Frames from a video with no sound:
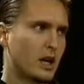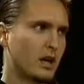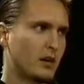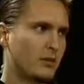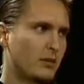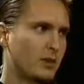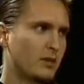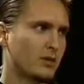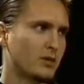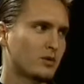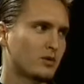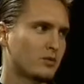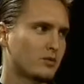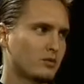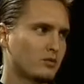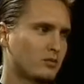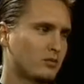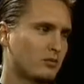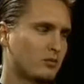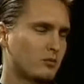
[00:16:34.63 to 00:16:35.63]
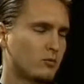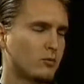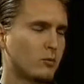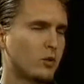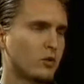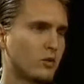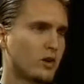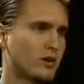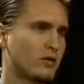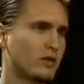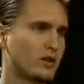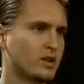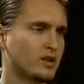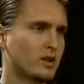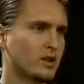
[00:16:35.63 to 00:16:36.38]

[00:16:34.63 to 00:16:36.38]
That was one way of